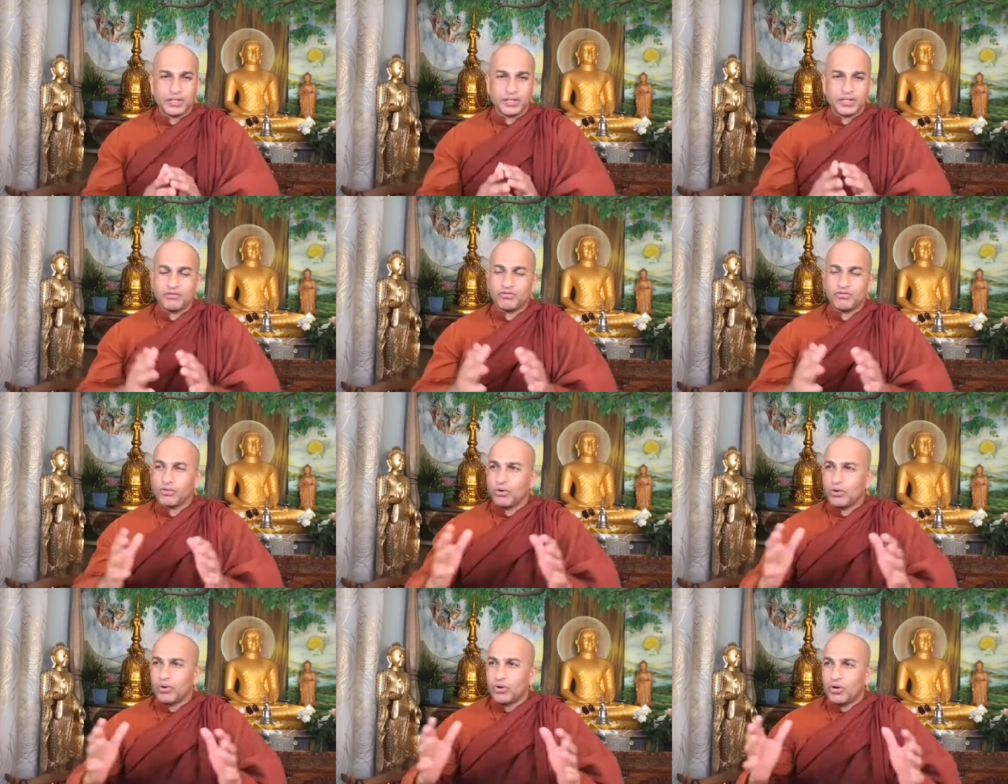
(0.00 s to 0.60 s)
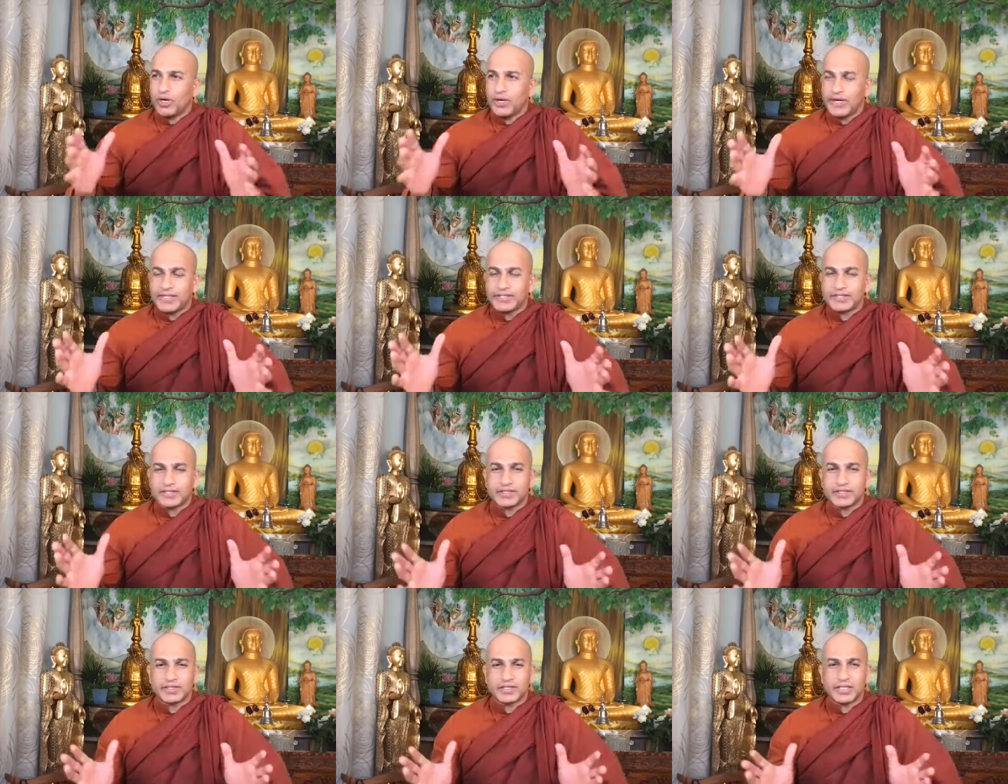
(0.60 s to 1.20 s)
This all
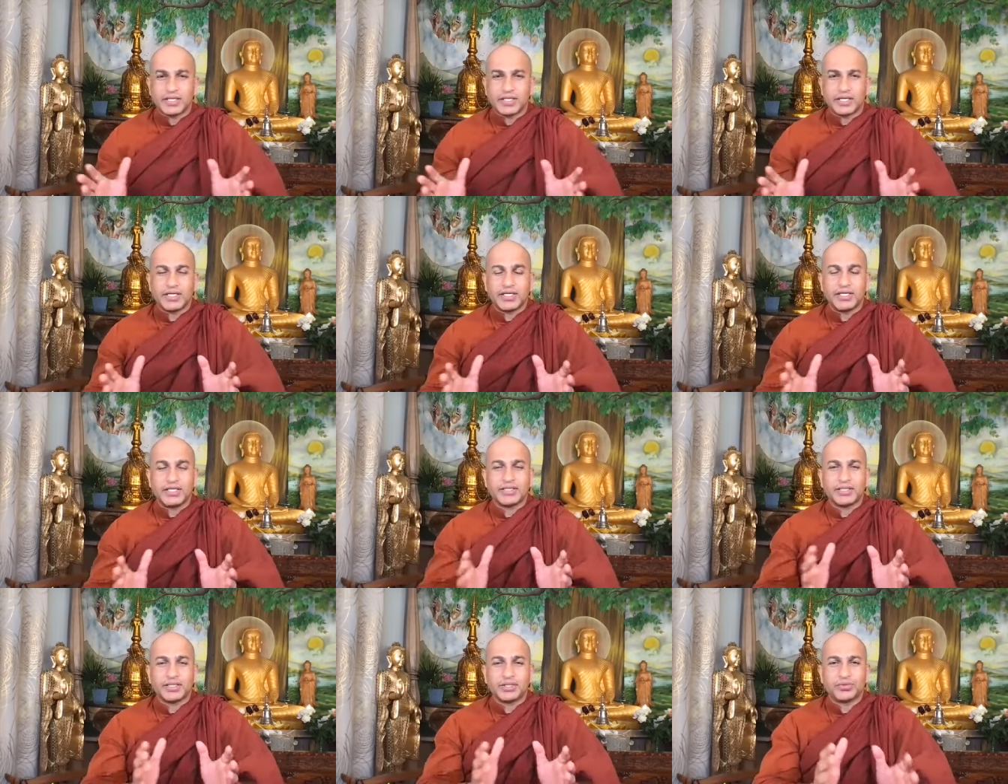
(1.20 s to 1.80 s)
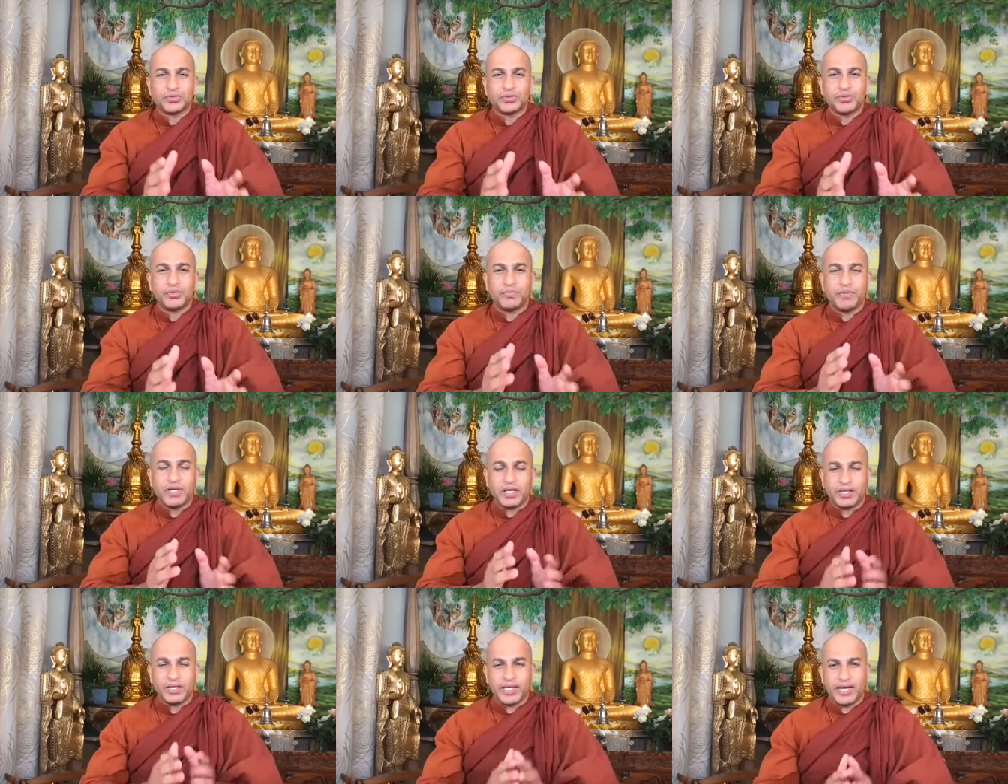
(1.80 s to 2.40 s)
necessary conditions should
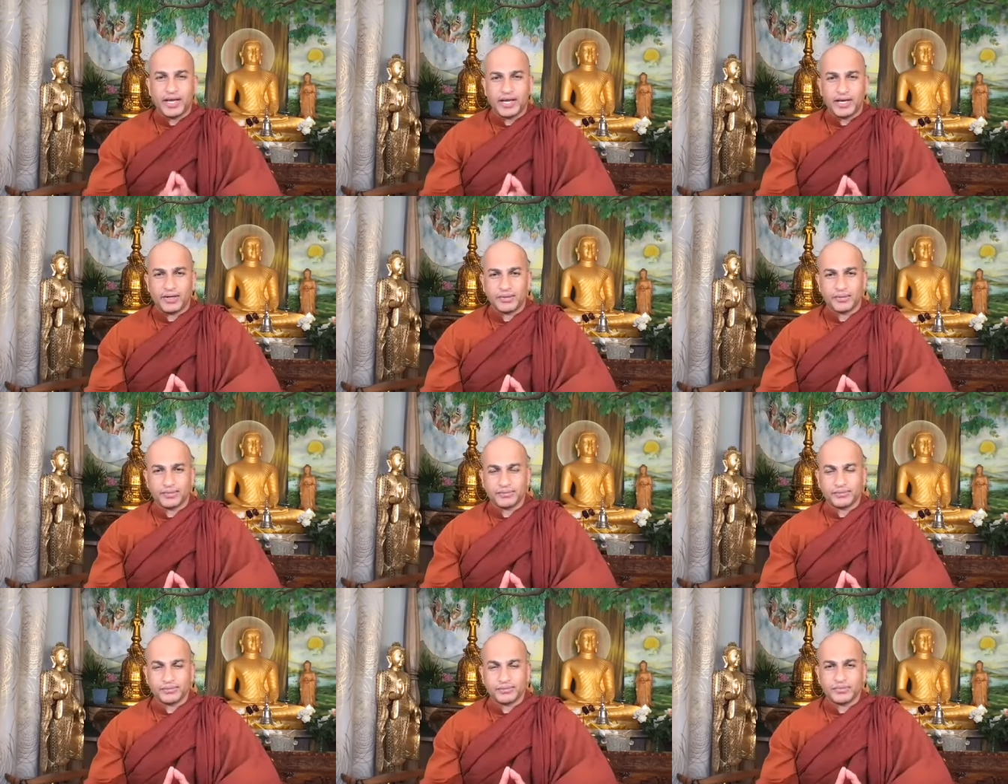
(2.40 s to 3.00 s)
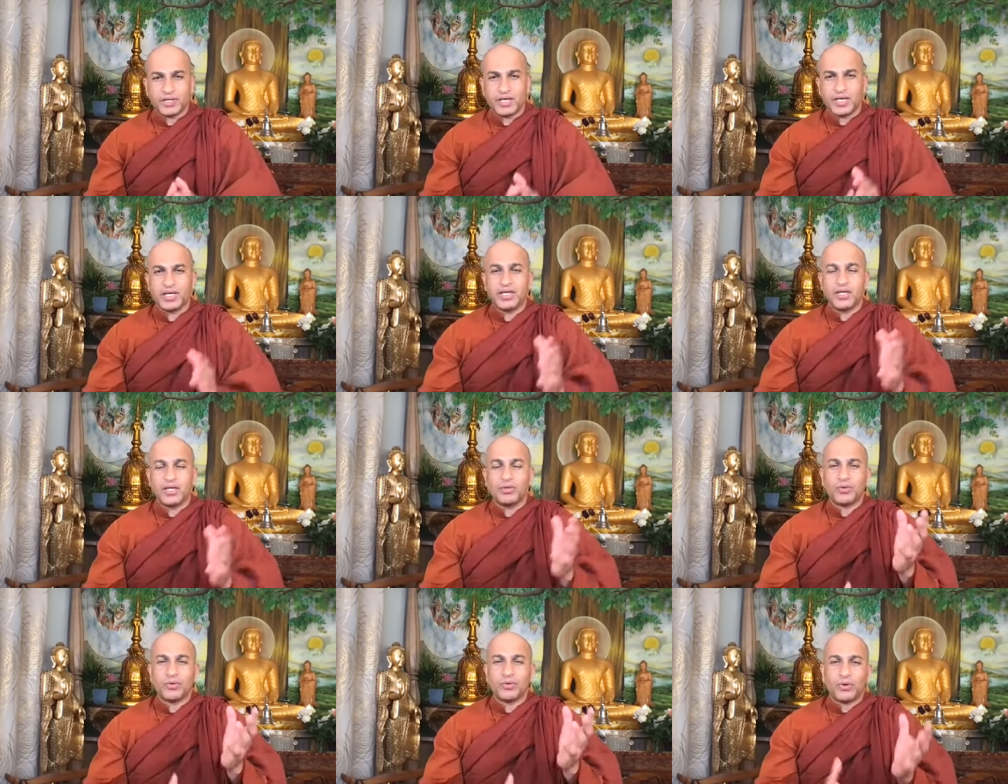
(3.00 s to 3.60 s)
be there and
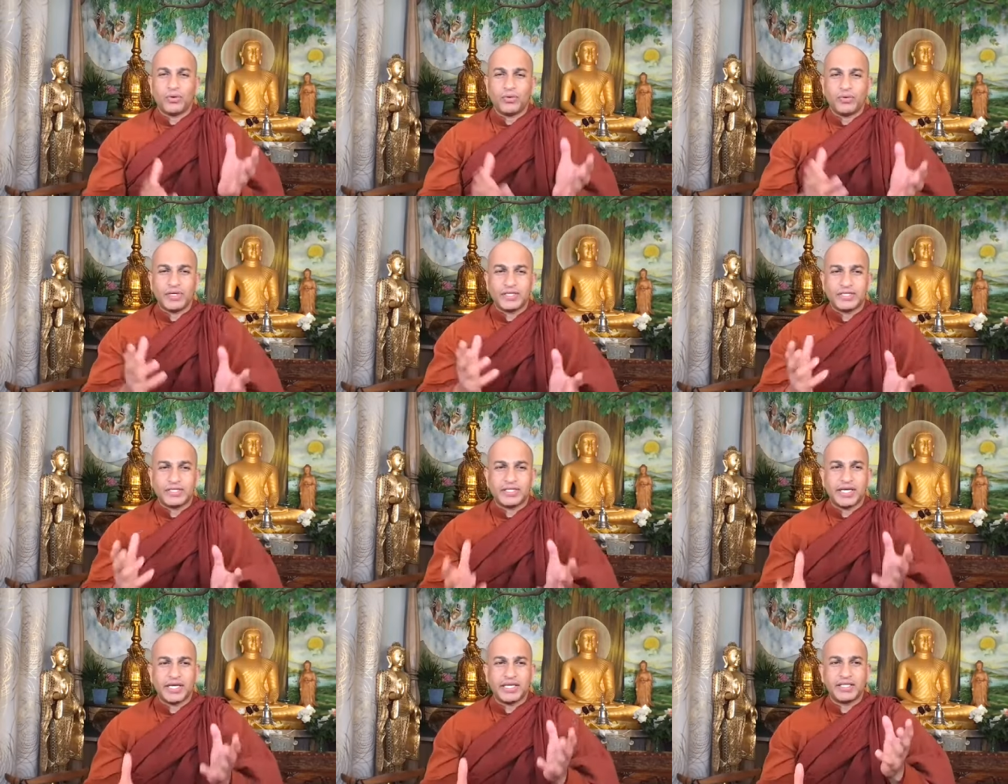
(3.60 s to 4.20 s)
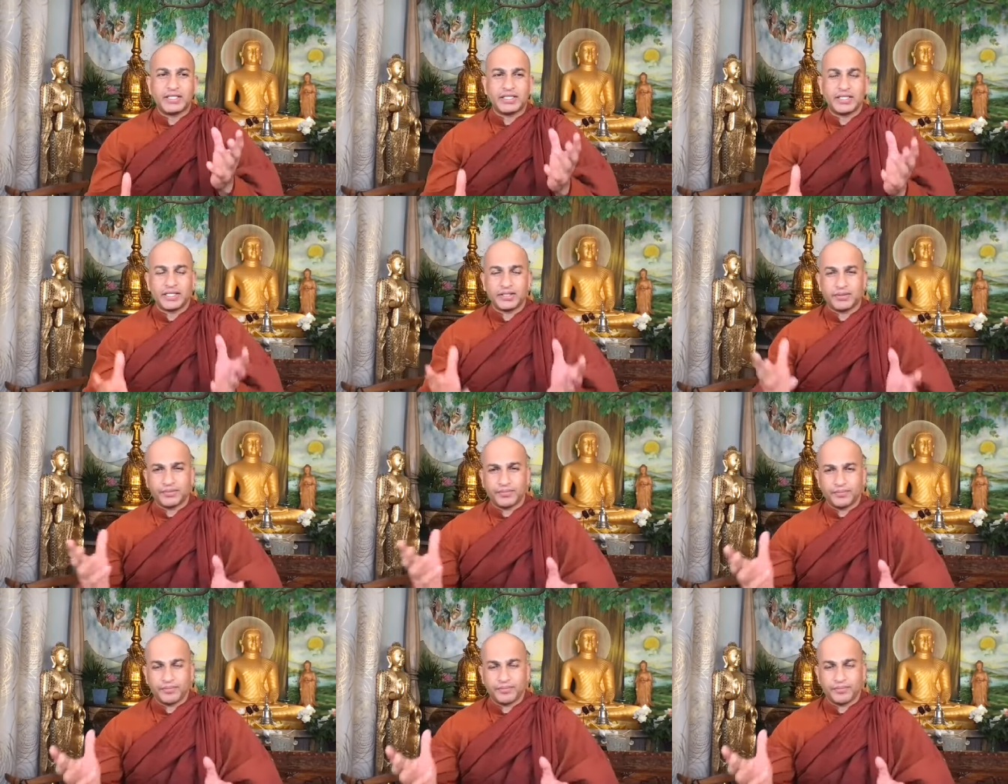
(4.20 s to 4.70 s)
it always changing.